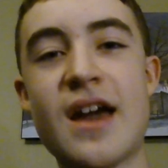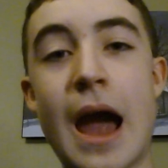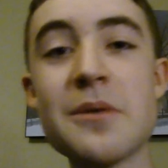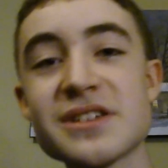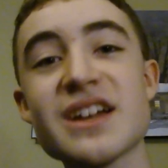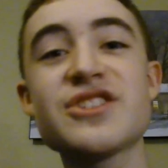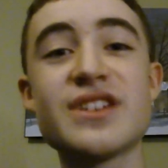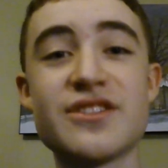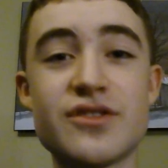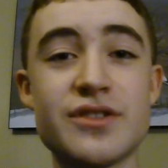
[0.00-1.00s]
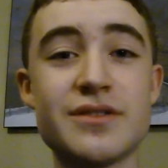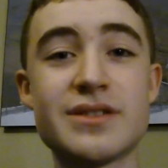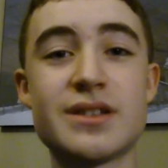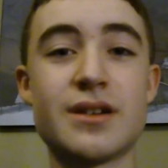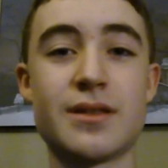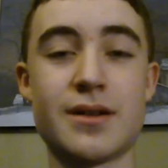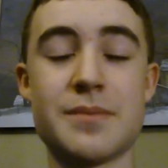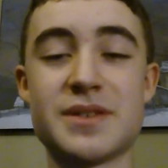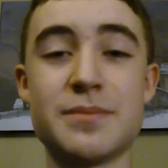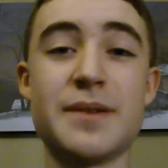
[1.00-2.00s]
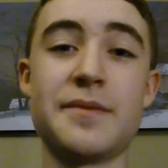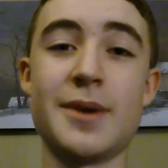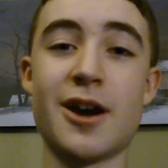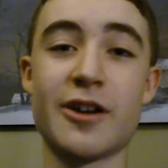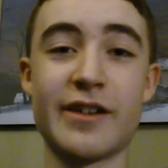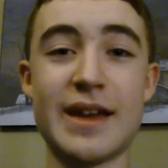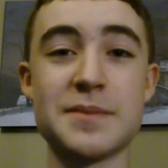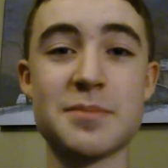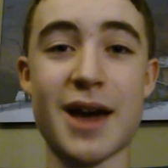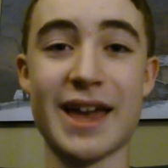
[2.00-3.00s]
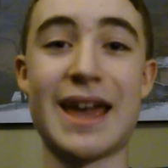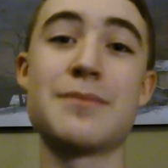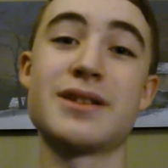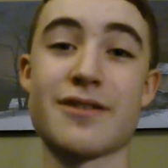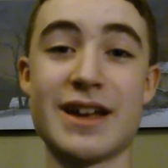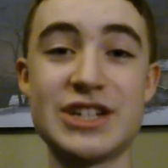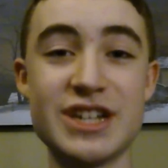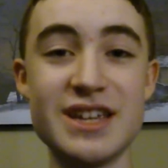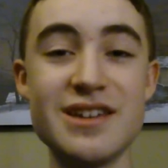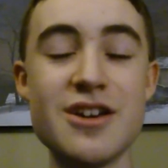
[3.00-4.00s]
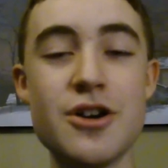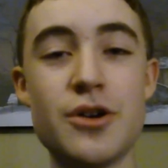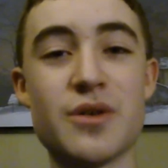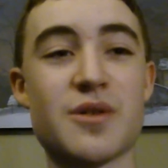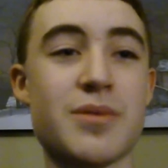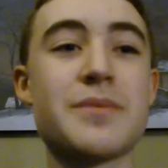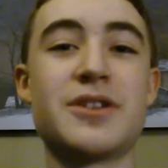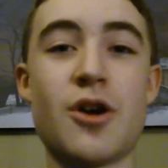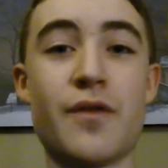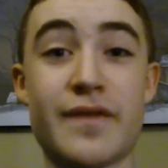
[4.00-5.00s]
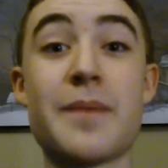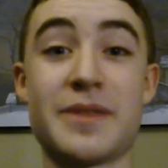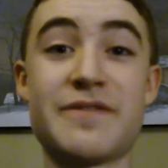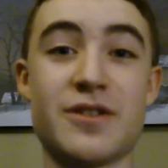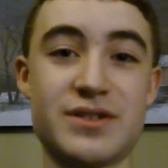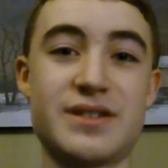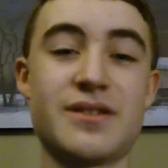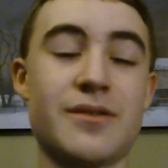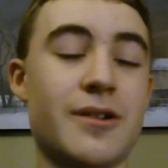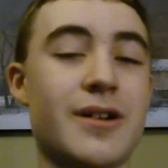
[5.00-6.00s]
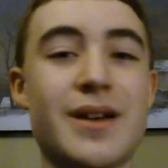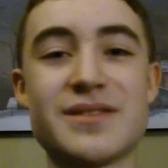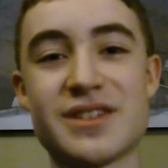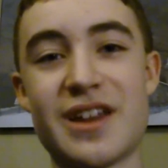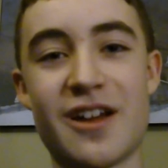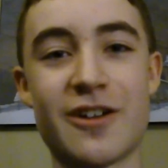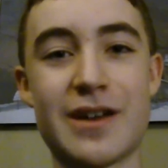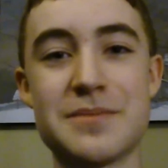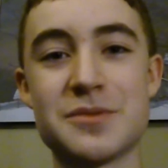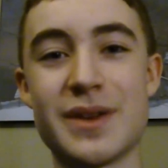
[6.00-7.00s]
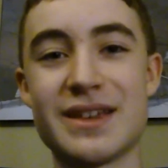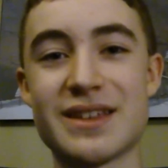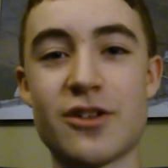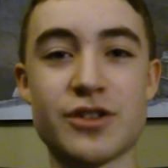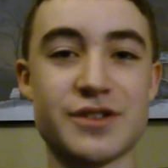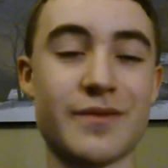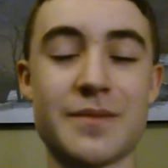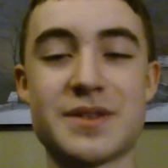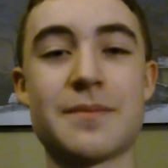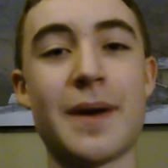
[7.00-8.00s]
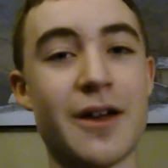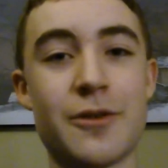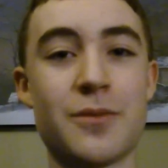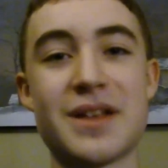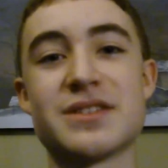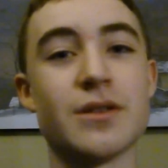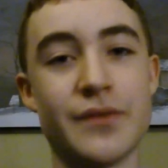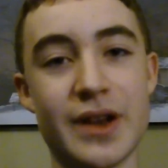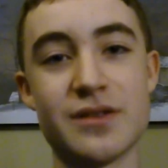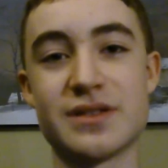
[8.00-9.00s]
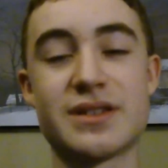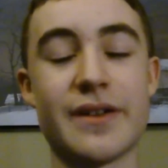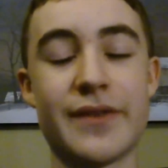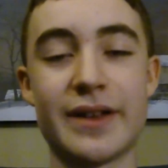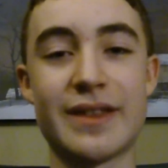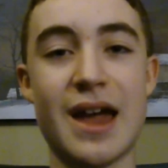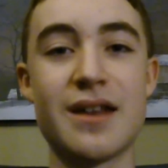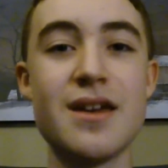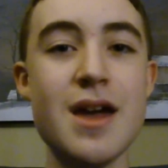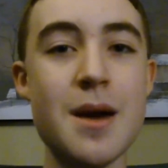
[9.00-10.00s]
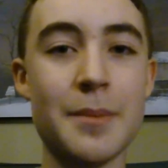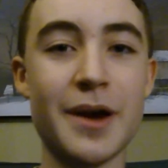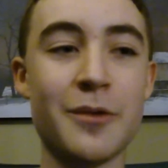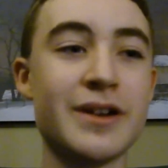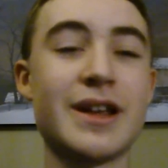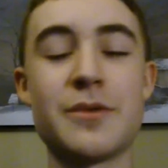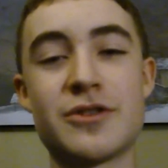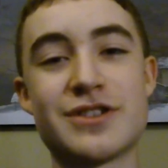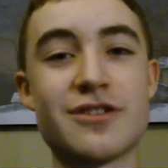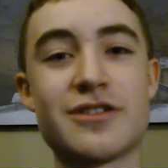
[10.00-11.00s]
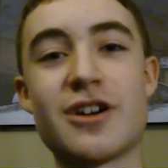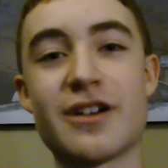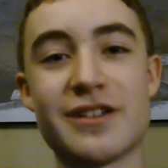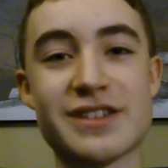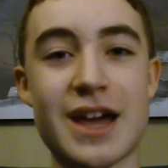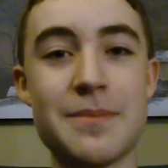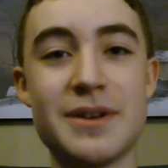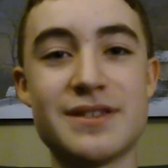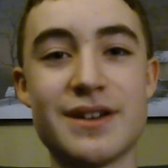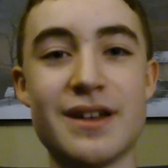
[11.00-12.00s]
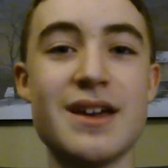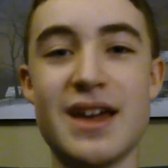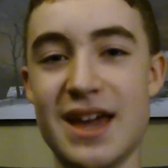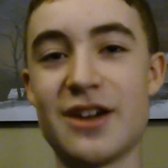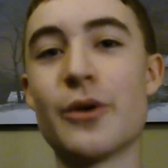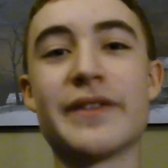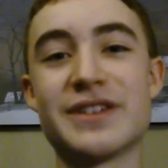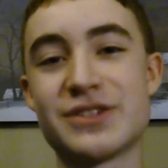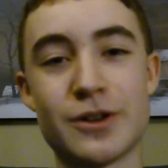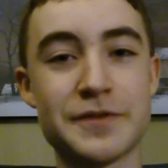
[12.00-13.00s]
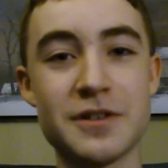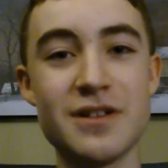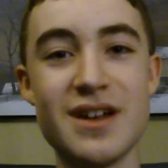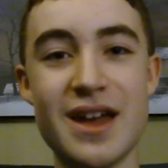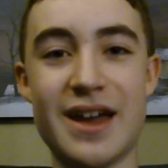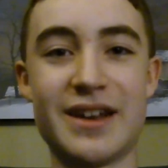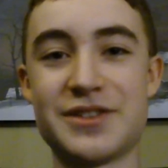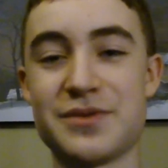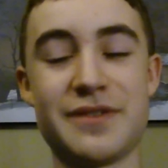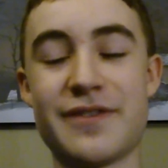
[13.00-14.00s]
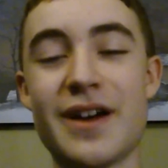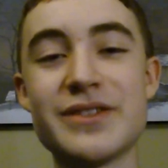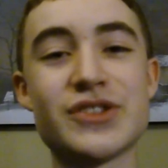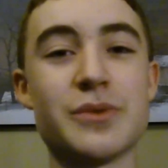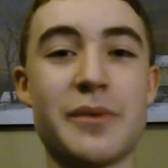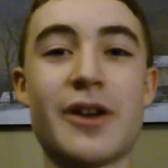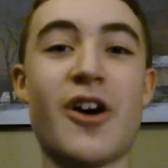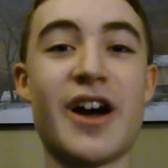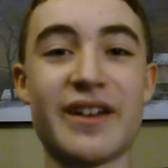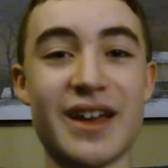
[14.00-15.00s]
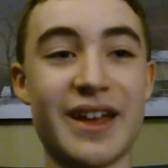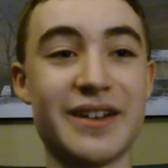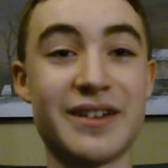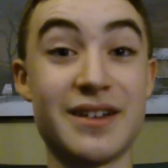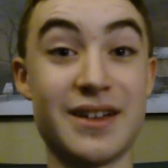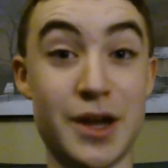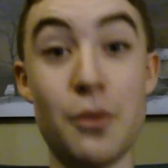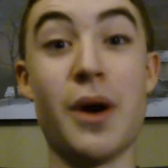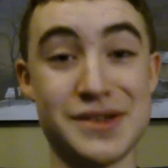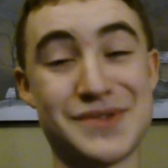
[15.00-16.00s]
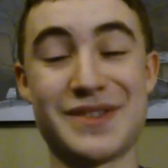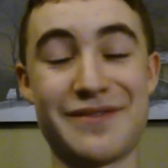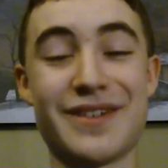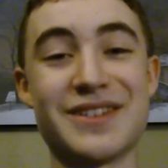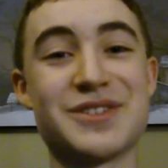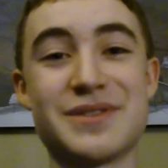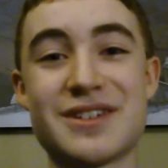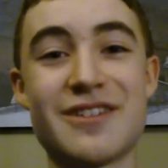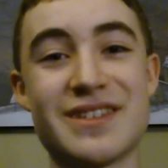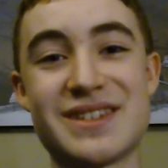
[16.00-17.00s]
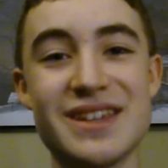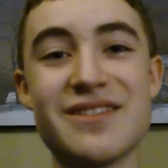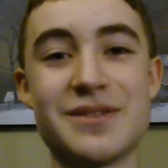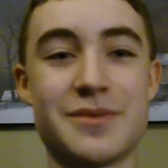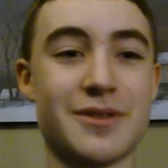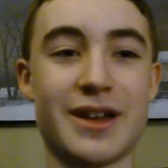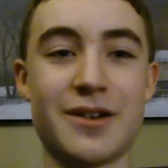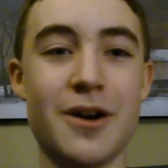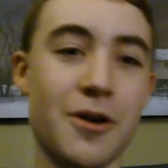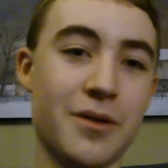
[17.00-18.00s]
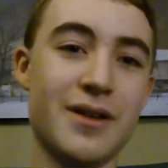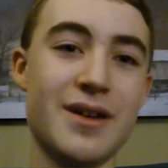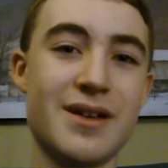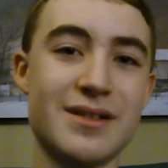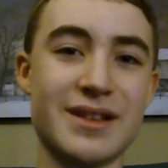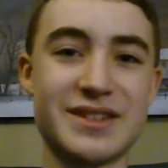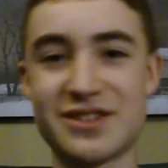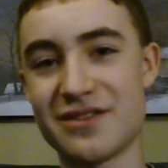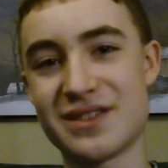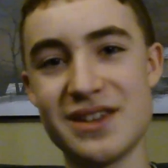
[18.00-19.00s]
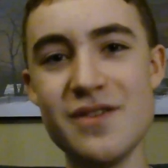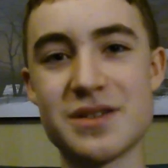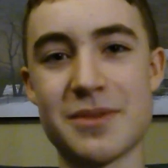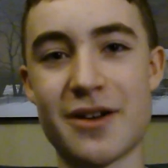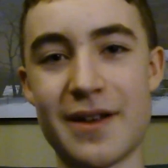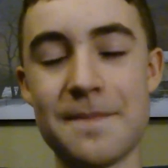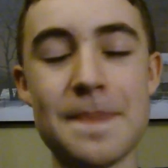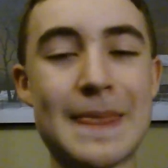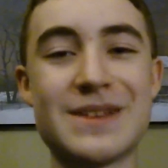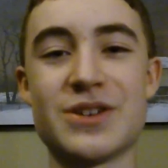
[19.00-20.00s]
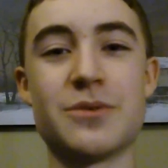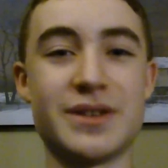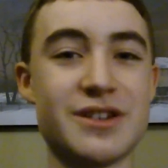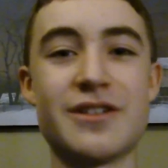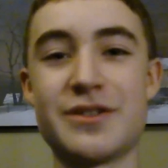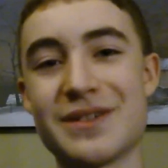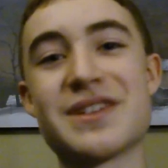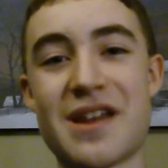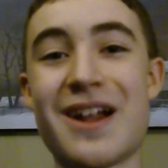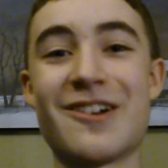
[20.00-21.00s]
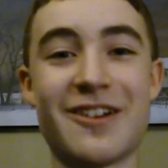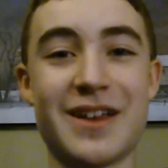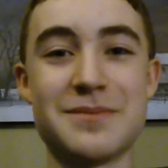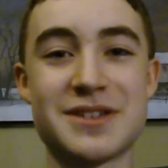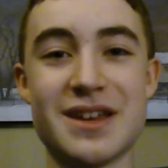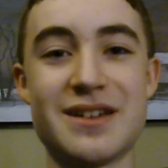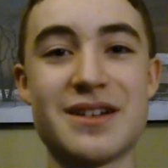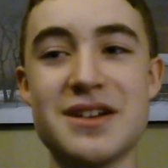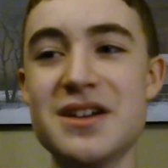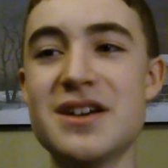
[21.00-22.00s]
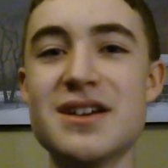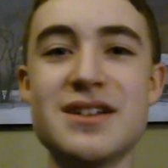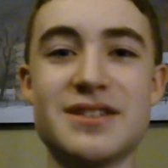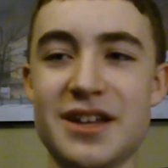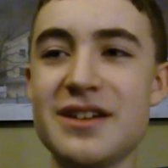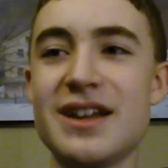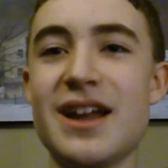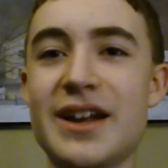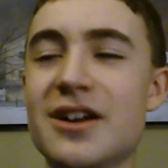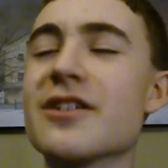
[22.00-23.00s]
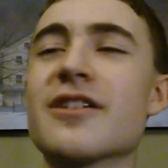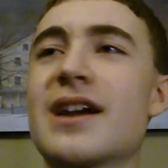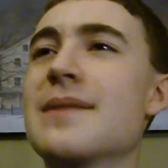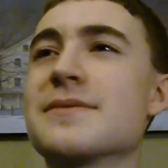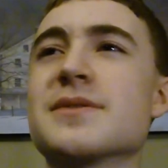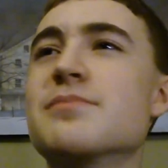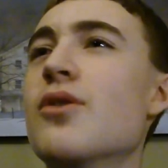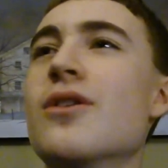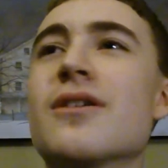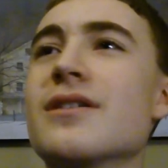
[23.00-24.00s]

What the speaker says: I was actually introduced to the MCPVP Hunger Games by GamePlayer HD, who you'll probably know from the first Sunday Night Hunger Games weeks and also from some of my other Redstone videos and stuff like that. But one day we were just all talking on Skype and he said, hey, go on this server and it's really fun. So we went on and it was really fun. So we started the series. We were like, oh, let's start the series about it. So we started doing Sunday Night Hunger Games, and Sunday Night Hunger Games was born.